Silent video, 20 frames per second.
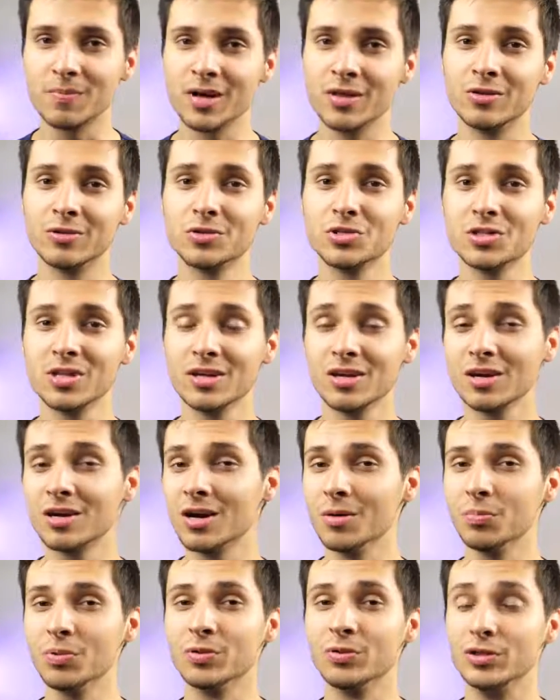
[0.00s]
And they're saying a
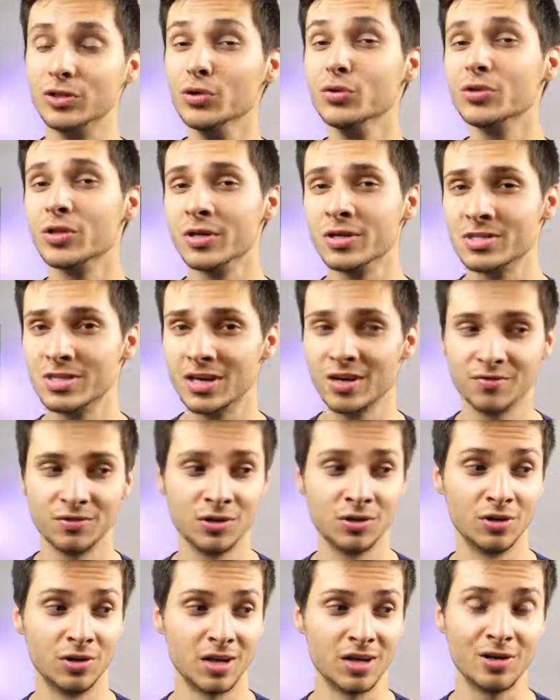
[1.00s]
couple new things I
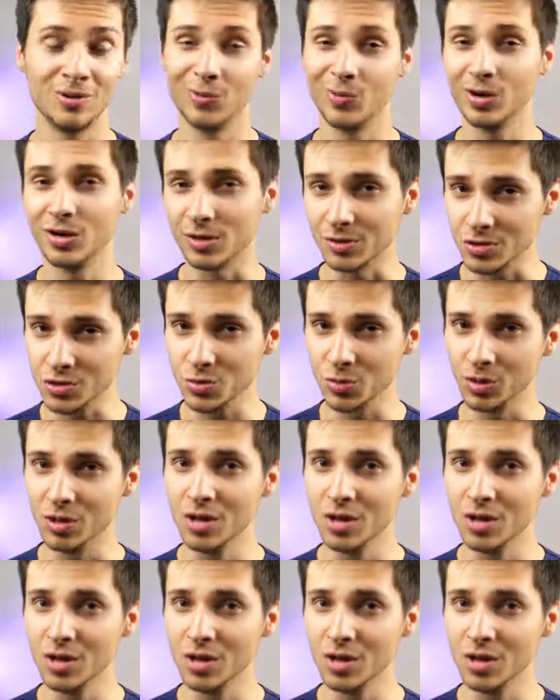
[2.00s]
haven't heard anywhere else.